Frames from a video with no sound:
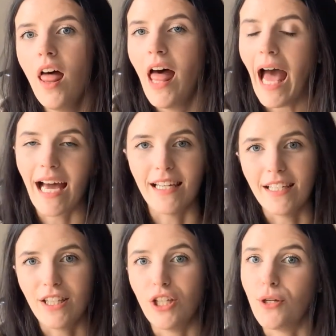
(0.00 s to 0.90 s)
and the
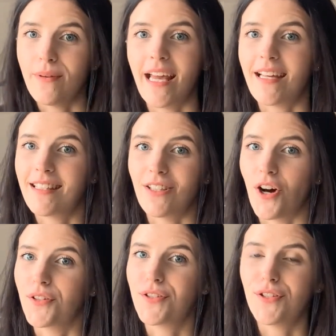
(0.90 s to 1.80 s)
new year
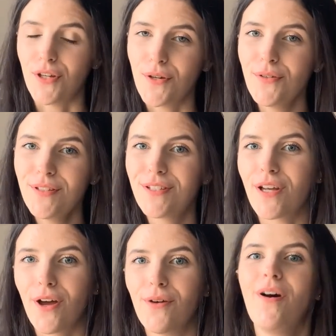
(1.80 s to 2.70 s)
starts soon.
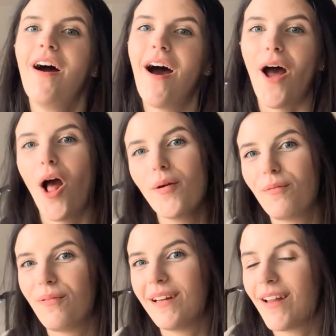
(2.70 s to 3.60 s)
So
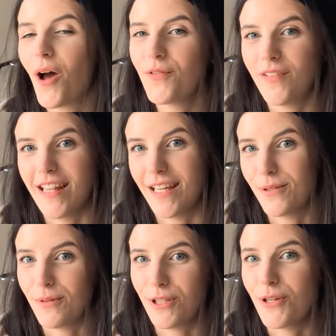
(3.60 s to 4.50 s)
hopefully this
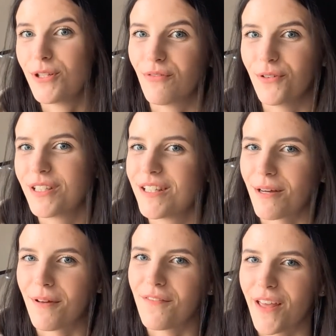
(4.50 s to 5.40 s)
was useful to some
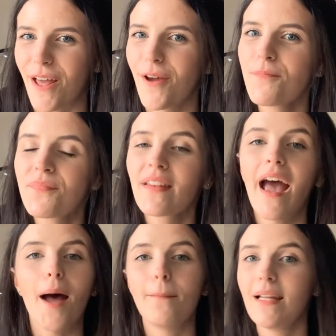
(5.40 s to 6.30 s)
of you.
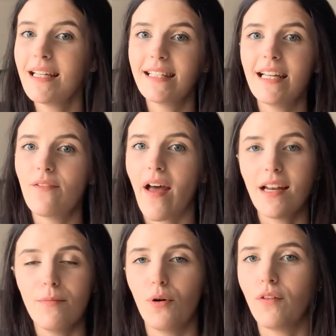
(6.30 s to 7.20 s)
And please leave any
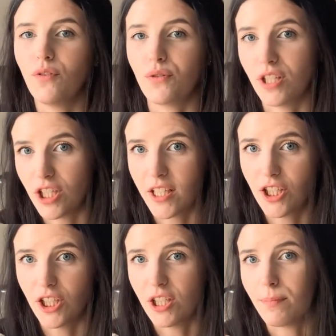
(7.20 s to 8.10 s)
more of your
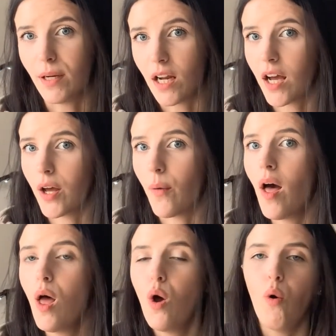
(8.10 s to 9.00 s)
suggestions below,
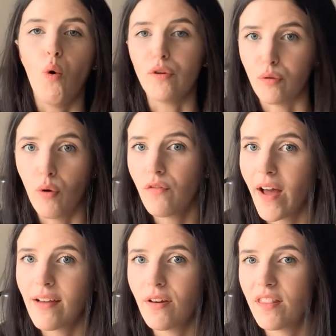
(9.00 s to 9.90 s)
or your
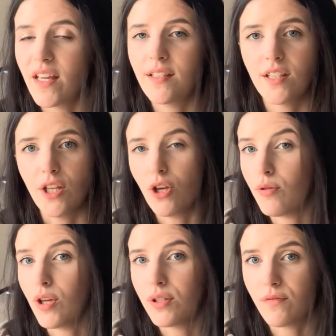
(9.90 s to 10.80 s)
favourite things that you
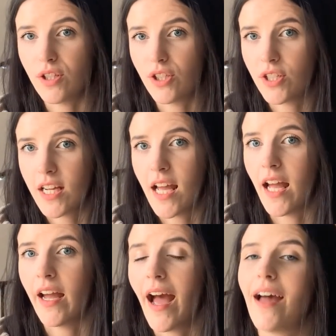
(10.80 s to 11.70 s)
use for studying.
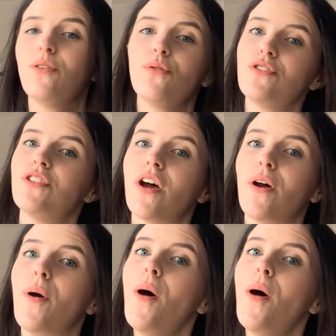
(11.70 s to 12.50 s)
And also